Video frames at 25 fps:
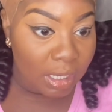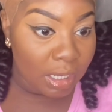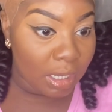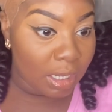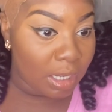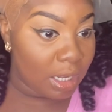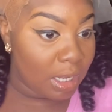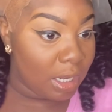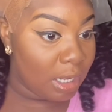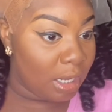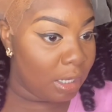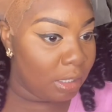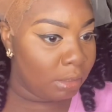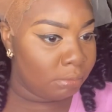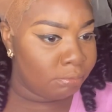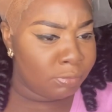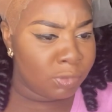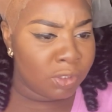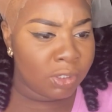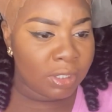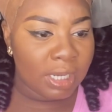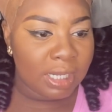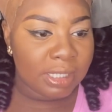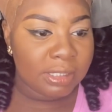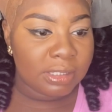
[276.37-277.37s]

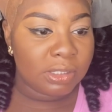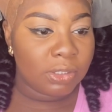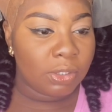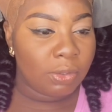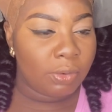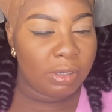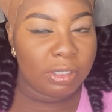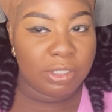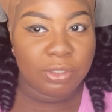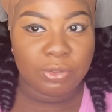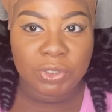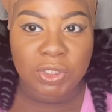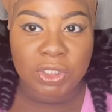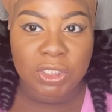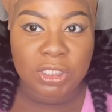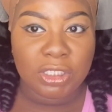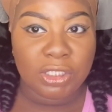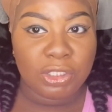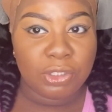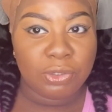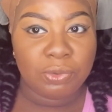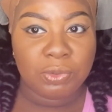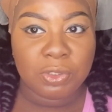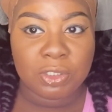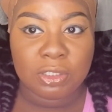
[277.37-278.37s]
You guys know I usually
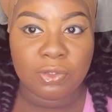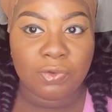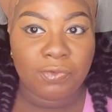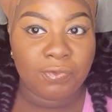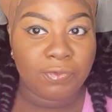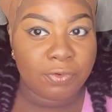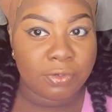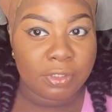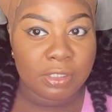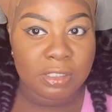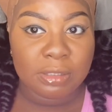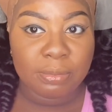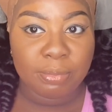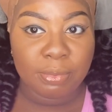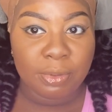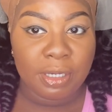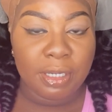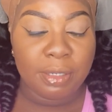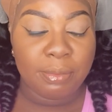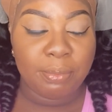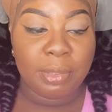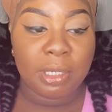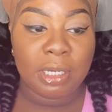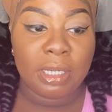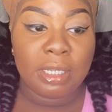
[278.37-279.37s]
use the free spray,
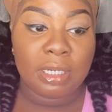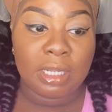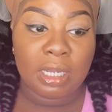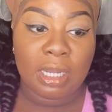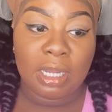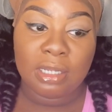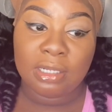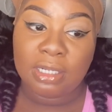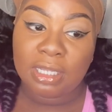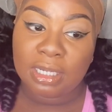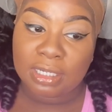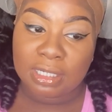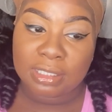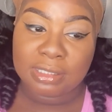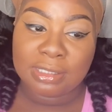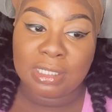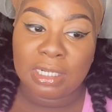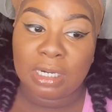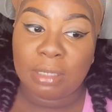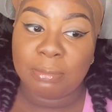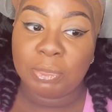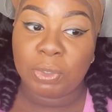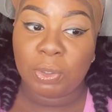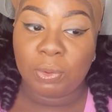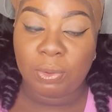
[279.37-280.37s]
but like I said,
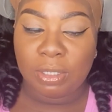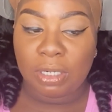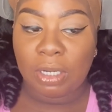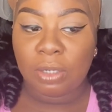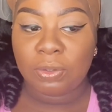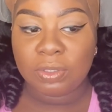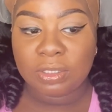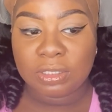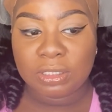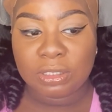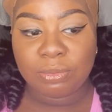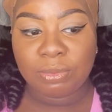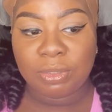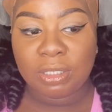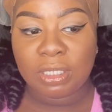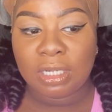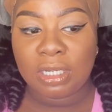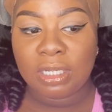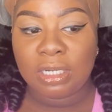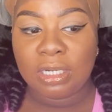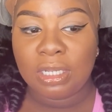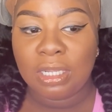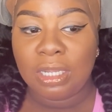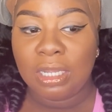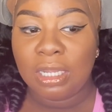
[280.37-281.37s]
I'm going out this
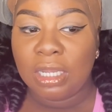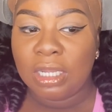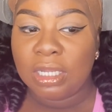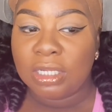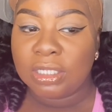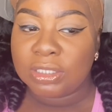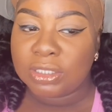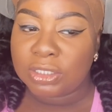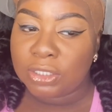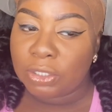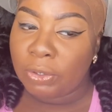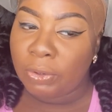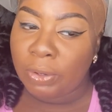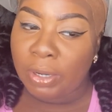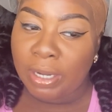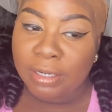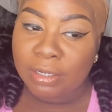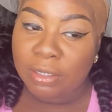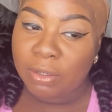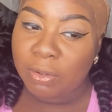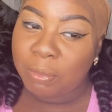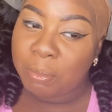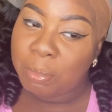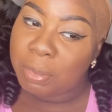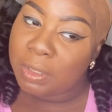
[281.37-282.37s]
weekend, so I
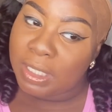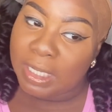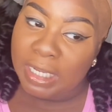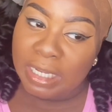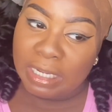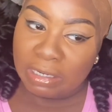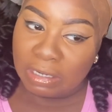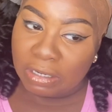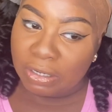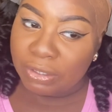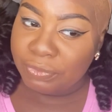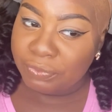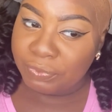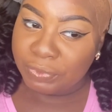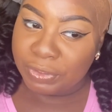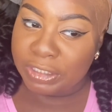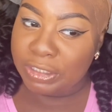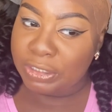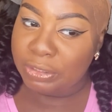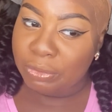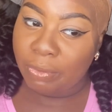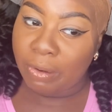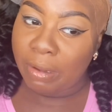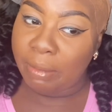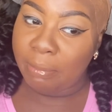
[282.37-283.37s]
don't plan on
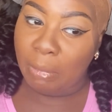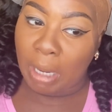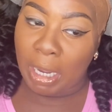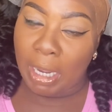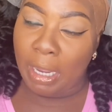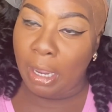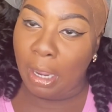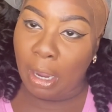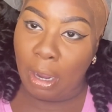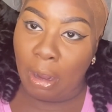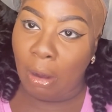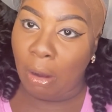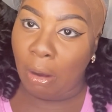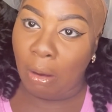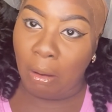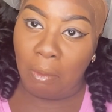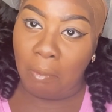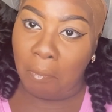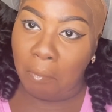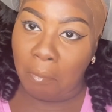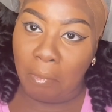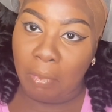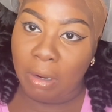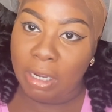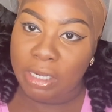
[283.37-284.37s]
redoing my hair.
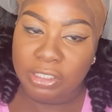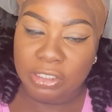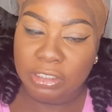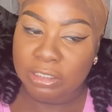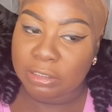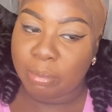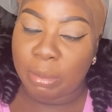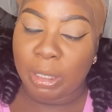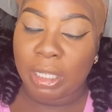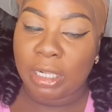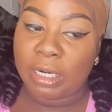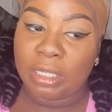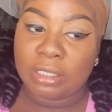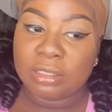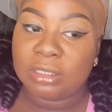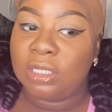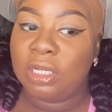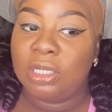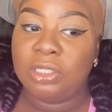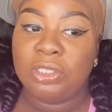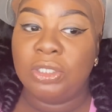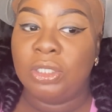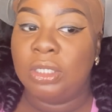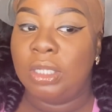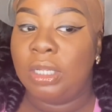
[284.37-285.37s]
I just plan on
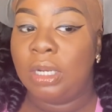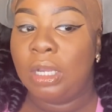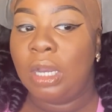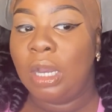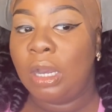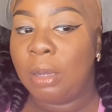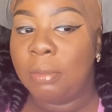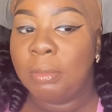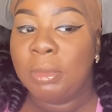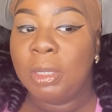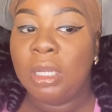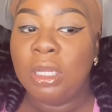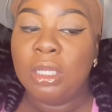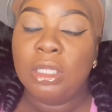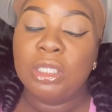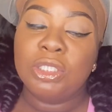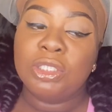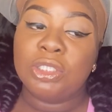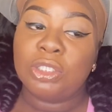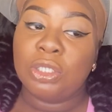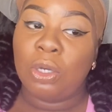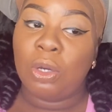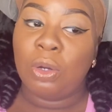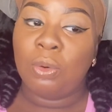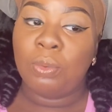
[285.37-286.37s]
touching it up.
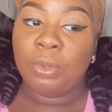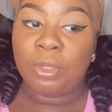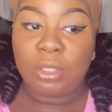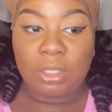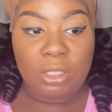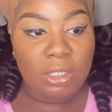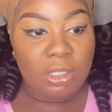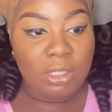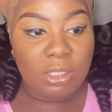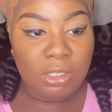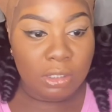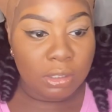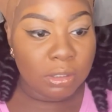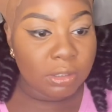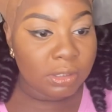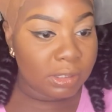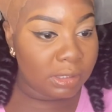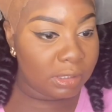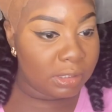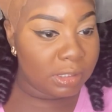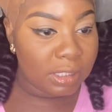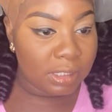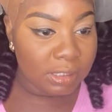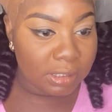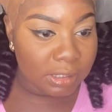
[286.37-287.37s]
So we're gonna
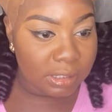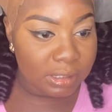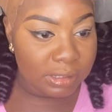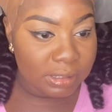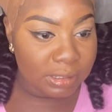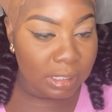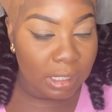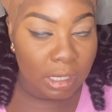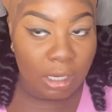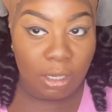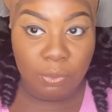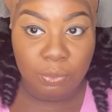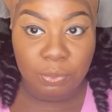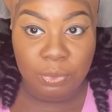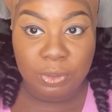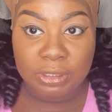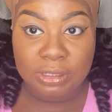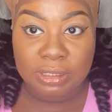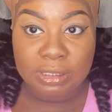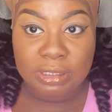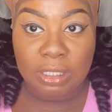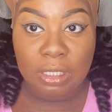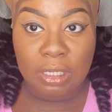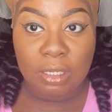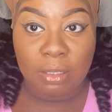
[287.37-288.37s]
stick this down with
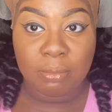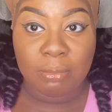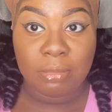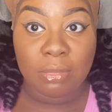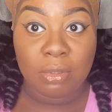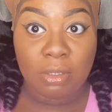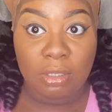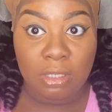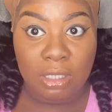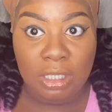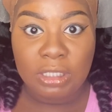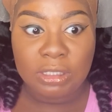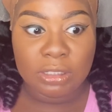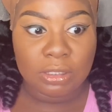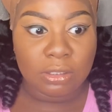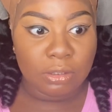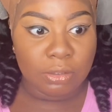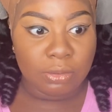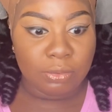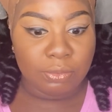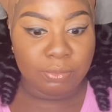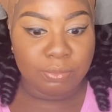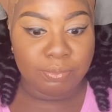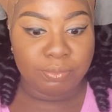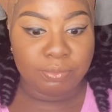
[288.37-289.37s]
some lace
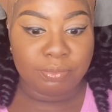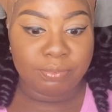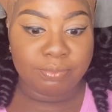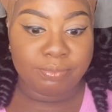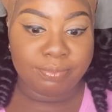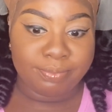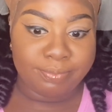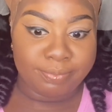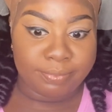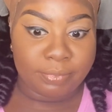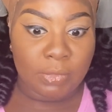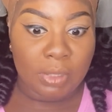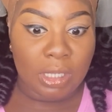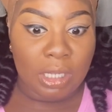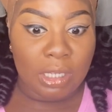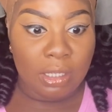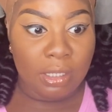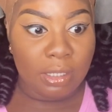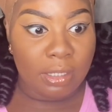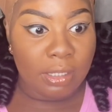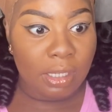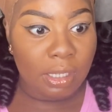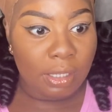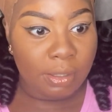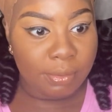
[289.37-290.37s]
glue.
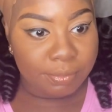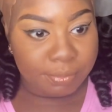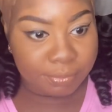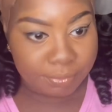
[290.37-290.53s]
Yeah.